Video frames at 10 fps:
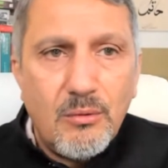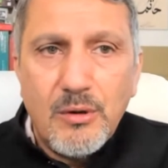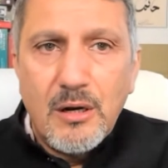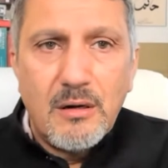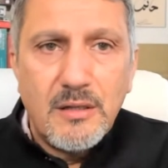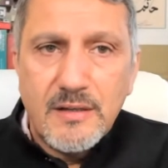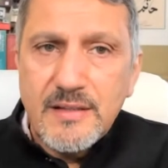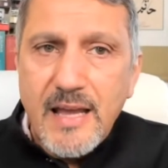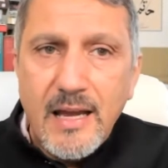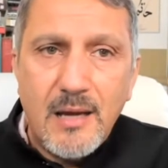where
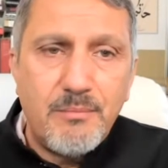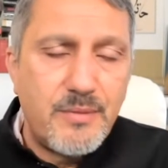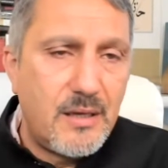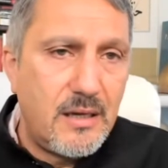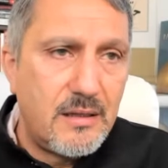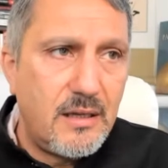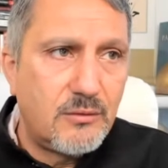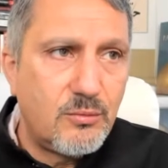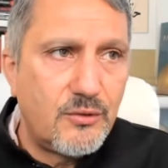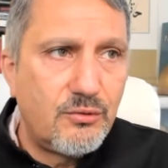this app
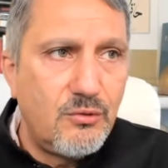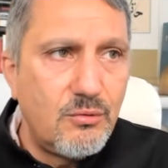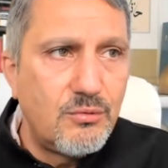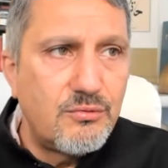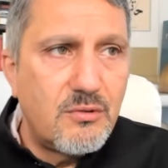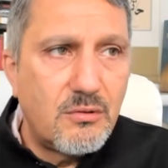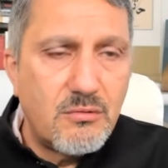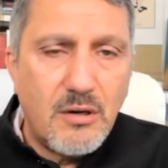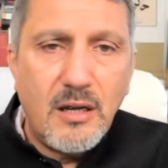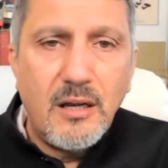that was used to
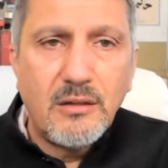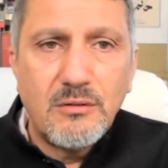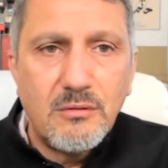try